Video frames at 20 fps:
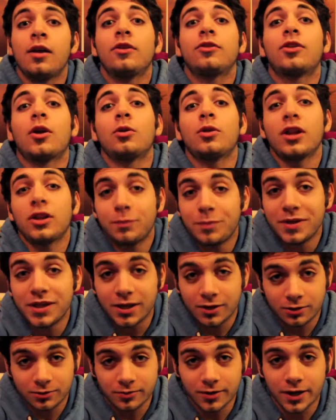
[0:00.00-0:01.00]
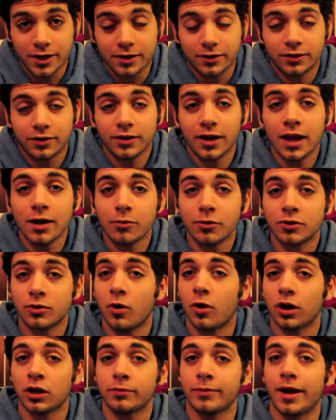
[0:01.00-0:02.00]
So let's begin already. Today we're
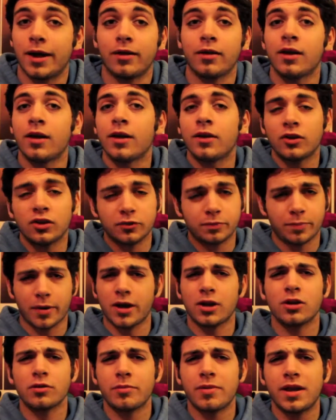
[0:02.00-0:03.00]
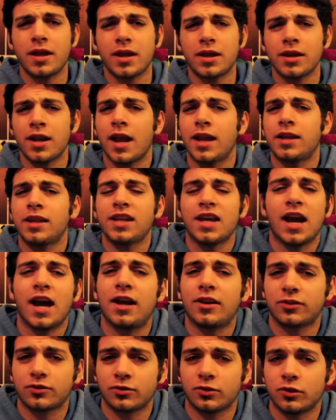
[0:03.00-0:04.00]
talking about Spider-Man and the
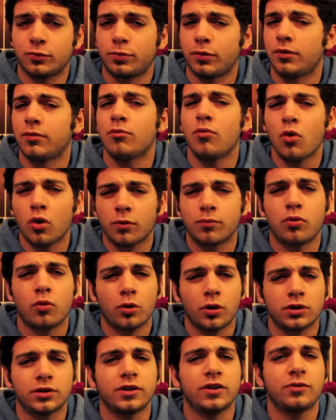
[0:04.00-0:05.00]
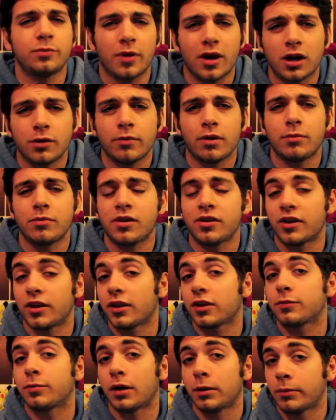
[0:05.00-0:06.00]
Oscars, but more importantly Spider-Man because I
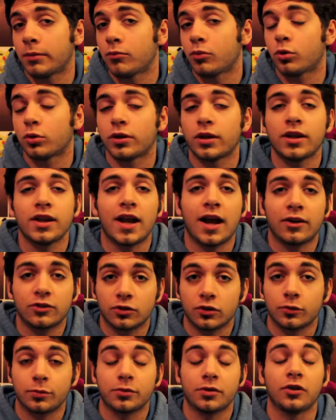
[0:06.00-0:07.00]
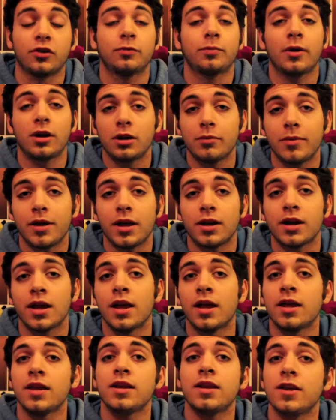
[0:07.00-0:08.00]
like Spider-Man more than the Oscars because Spider-Man
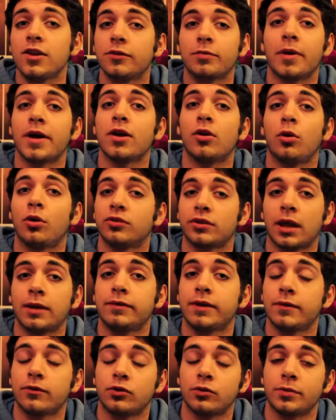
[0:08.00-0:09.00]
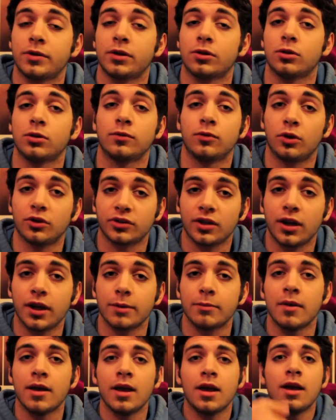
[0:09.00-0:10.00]
is my all-time favorite superhero of all
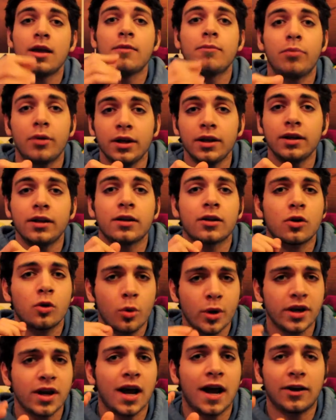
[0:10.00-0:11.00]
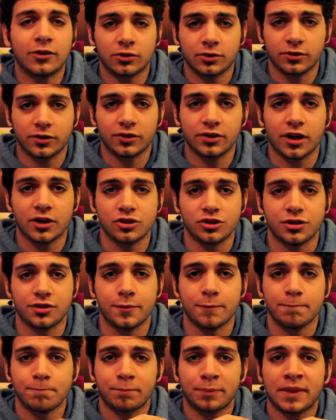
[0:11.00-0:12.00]
time. But quick Oscar
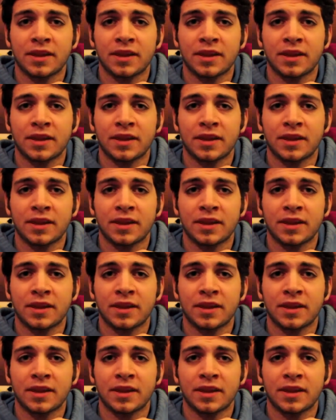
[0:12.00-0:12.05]
discussion.